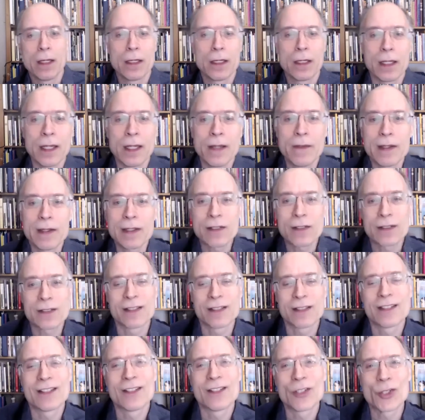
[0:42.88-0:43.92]
In this
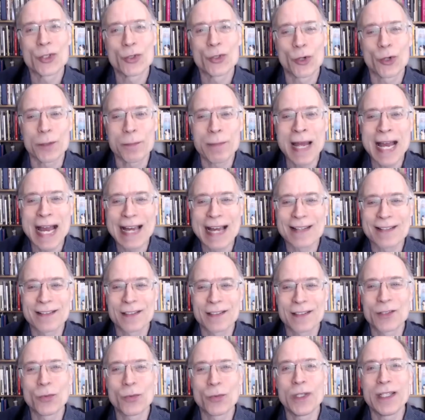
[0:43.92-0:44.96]
short
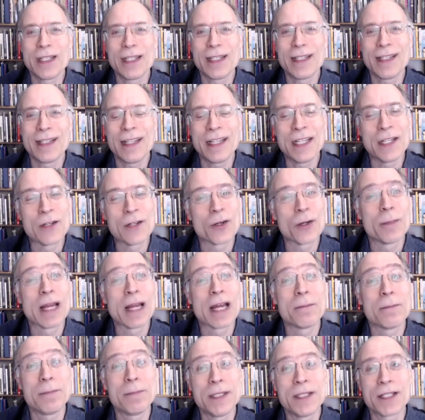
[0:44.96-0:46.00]
passage, we hear
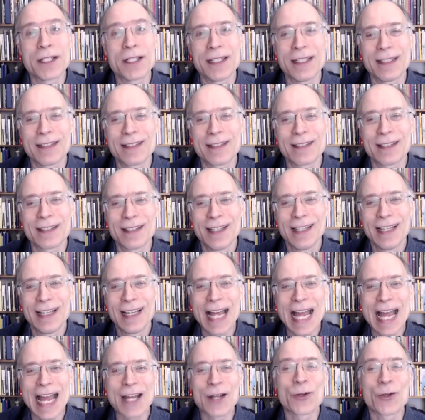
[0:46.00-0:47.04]
about Birgit
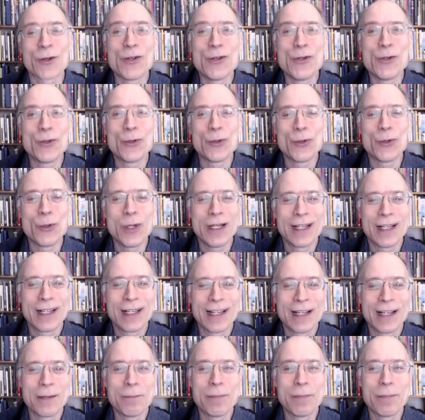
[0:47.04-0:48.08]
and her new
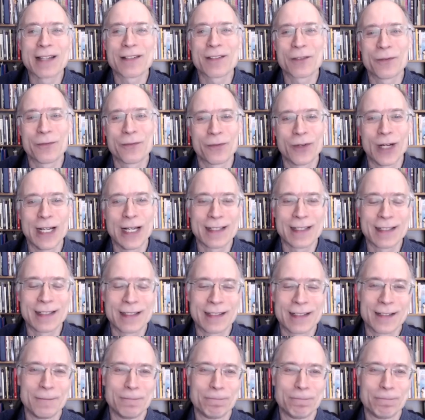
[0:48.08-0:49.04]
best friend.